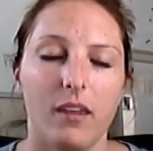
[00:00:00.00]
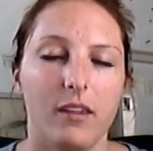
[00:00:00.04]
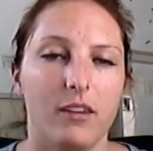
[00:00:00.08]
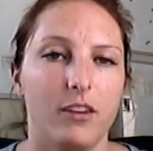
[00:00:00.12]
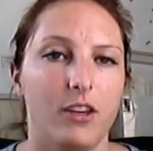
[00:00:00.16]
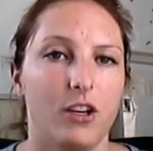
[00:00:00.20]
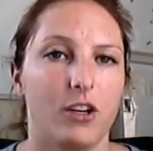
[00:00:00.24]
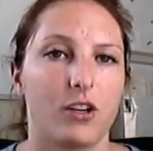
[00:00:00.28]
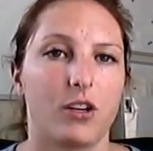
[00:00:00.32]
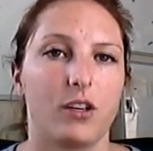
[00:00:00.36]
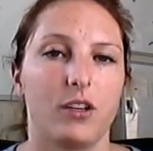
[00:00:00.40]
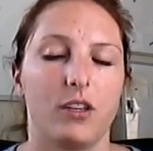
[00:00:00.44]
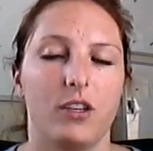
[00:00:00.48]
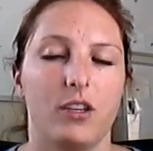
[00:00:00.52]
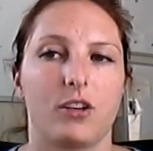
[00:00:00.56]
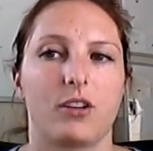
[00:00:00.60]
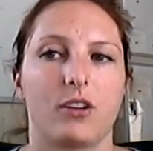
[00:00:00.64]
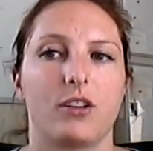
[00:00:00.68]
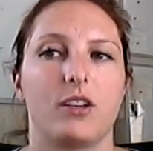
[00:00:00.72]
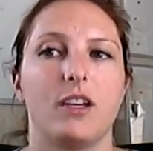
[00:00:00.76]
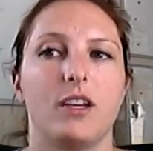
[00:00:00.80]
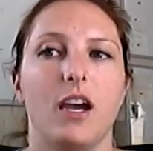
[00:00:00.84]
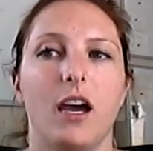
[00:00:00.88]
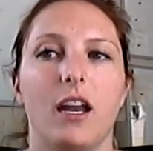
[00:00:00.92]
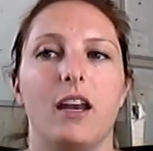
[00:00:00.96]
you're
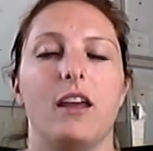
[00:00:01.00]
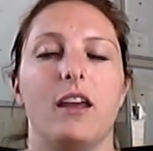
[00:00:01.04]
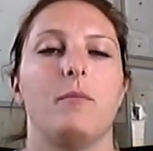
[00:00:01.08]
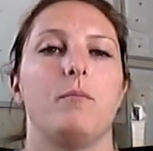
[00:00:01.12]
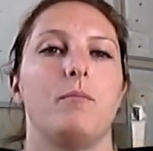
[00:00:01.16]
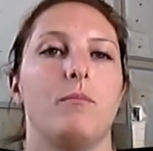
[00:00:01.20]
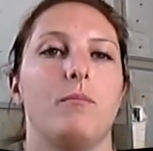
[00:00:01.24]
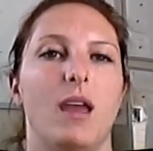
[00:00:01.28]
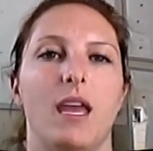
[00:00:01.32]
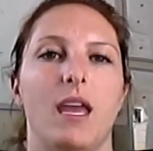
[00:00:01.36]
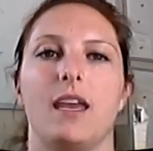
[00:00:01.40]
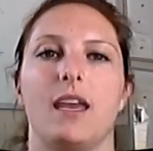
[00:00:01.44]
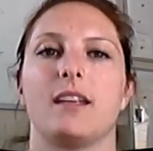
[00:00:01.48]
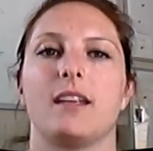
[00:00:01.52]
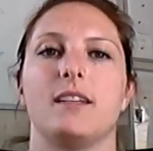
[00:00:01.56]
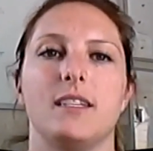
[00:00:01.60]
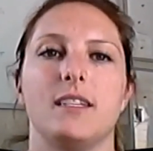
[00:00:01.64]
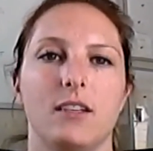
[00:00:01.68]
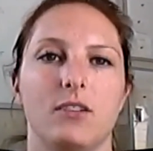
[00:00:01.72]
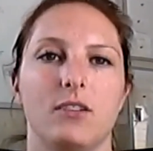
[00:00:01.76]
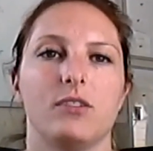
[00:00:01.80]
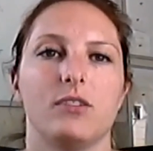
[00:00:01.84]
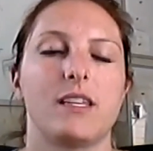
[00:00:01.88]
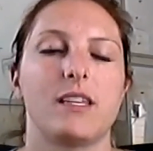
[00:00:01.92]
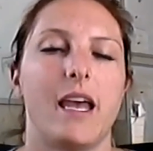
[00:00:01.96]
gonna make
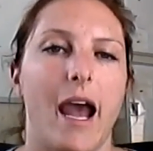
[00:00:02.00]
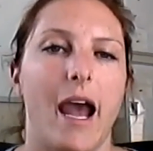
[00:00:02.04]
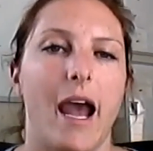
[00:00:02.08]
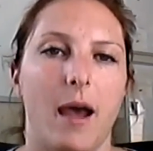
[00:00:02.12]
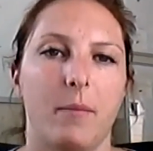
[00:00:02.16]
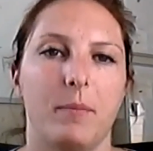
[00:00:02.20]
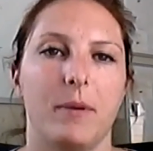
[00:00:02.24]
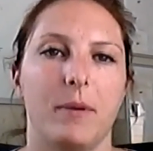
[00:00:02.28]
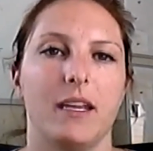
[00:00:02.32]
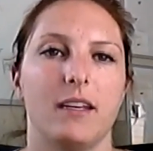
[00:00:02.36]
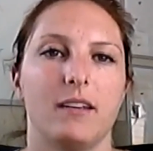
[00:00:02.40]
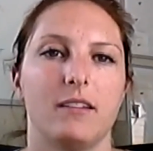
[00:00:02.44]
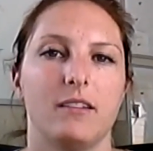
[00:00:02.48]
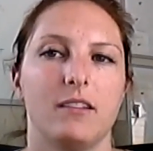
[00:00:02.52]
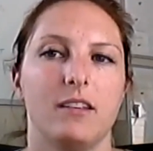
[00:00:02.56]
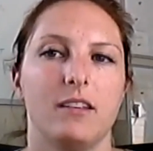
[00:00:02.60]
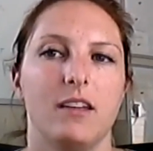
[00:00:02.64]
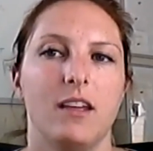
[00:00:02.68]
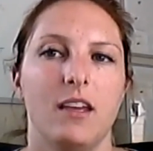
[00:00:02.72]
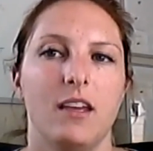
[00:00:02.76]
deals happen.